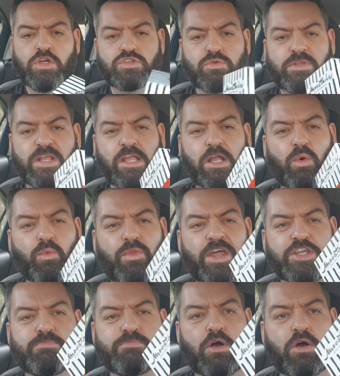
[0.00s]
So there you go,
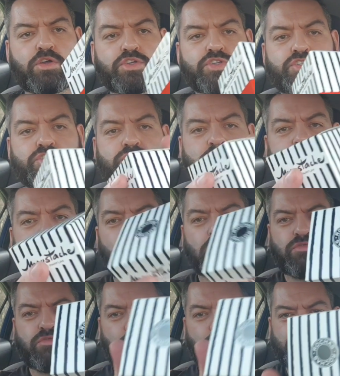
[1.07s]
nice box. It's got
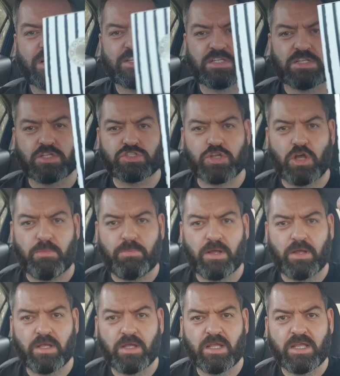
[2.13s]
the Rochas on the top.
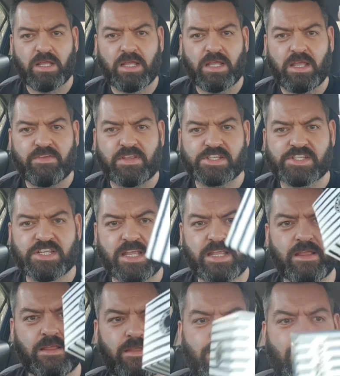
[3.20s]
If you can
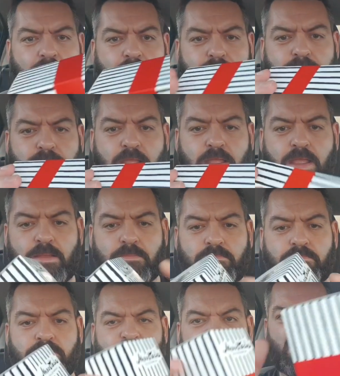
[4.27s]
see, yeah,
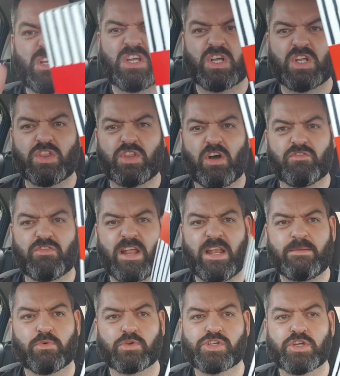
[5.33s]
not
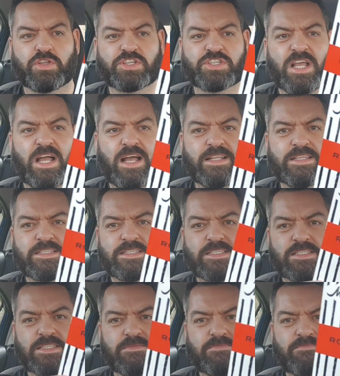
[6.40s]
really much on the
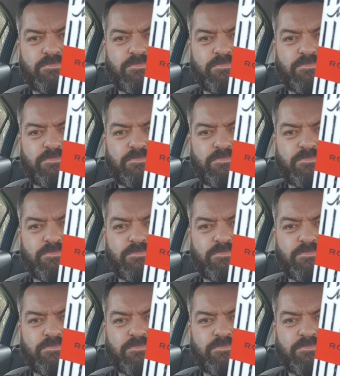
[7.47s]
sides.